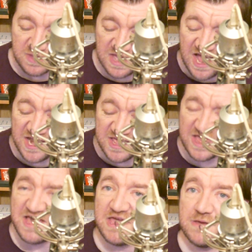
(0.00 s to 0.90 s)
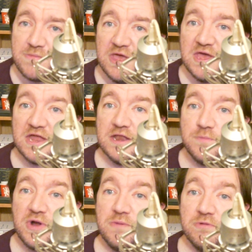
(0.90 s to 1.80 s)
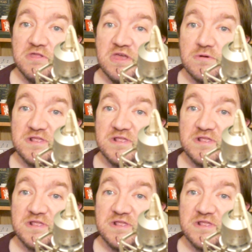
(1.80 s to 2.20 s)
any game in the Premier League with